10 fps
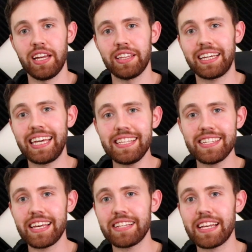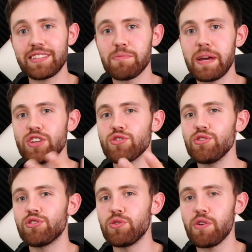The key to this is to make sure
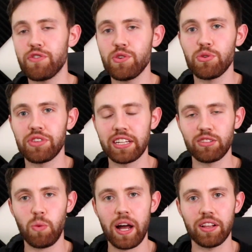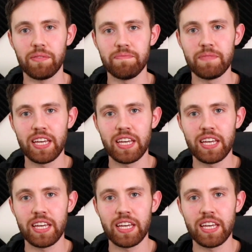you do a few things well.